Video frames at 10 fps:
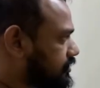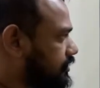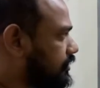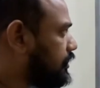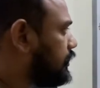
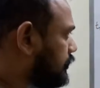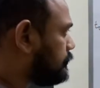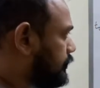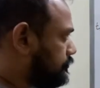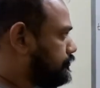a little bit
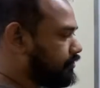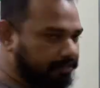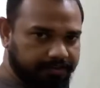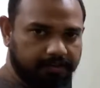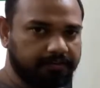of the
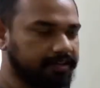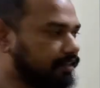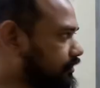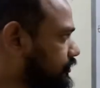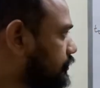theory that
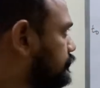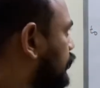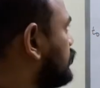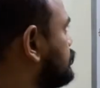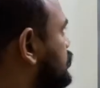is
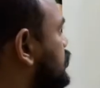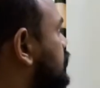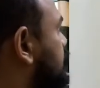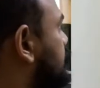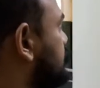involved
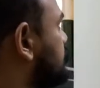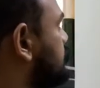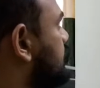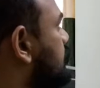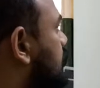in
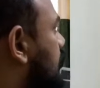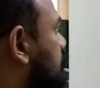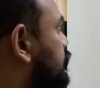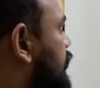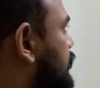
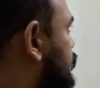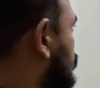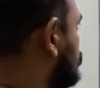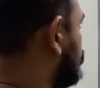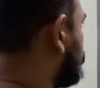finding
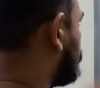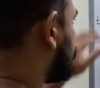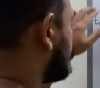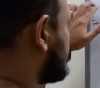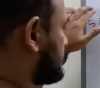solutions
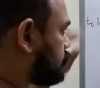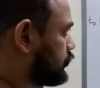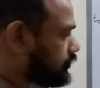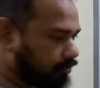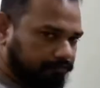to this
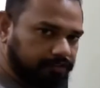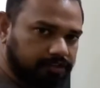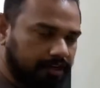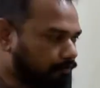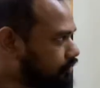differential
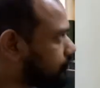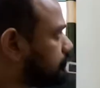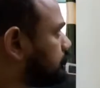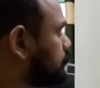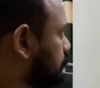equation
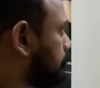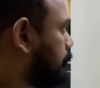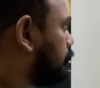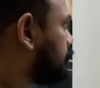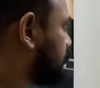using
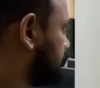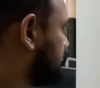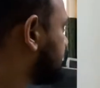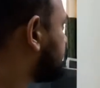power series.